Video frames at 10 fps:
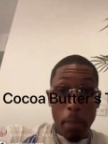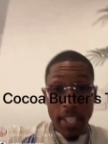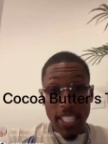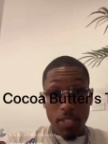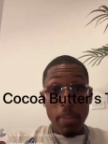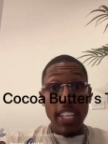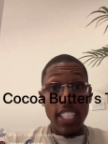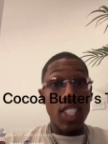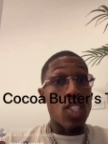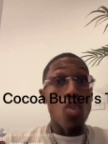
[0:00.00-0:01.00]
you bitches would be
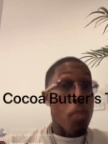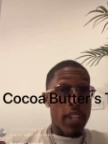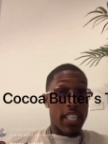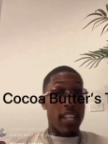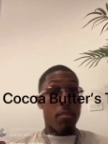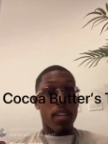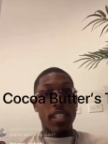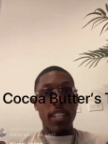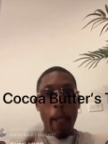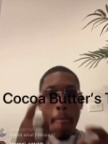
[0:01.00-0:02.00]
looking stupid as hell
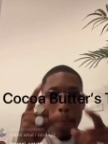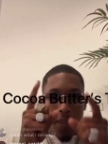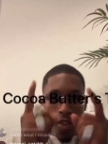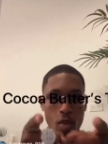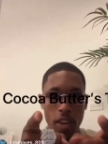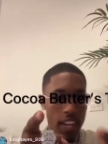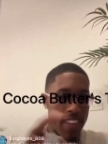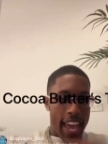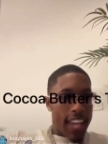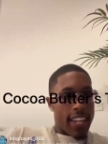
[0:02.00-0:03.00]
because you
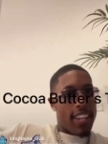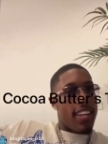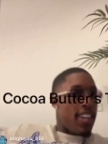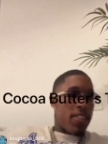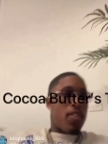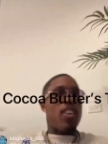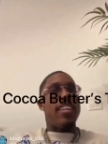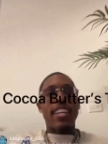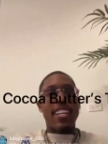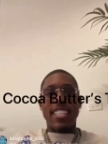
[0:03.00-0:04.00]
wouldn't even handle it
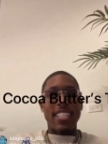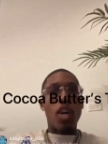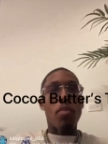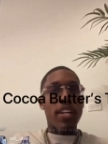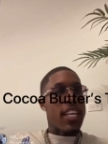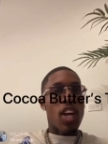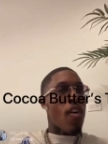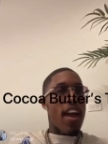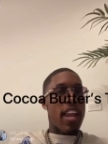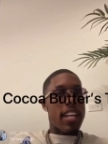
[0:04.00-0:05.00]
for a nigga to just up and leave
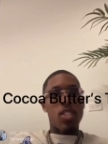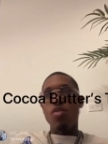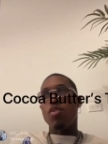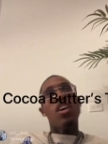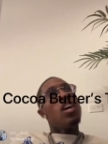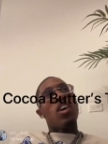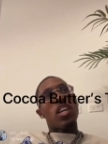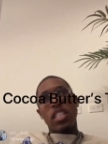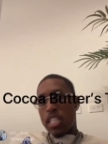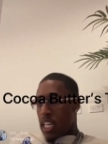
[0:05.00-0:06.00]
your ass like that too.
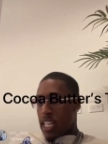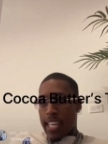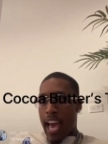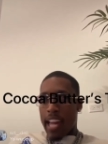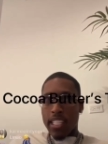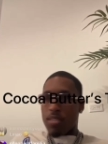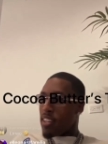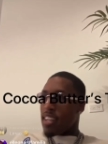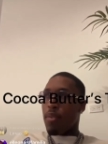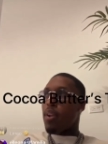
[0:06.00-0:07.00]
Cause a nigga get tired of
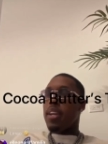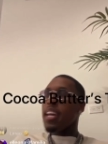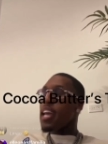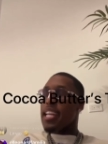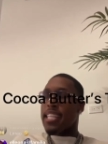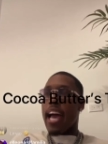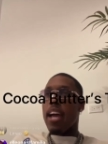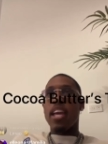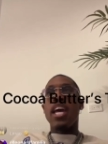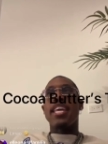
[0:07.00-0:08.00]
shit. When a nigga, get
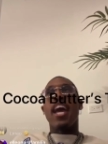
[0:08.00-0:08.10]
tired,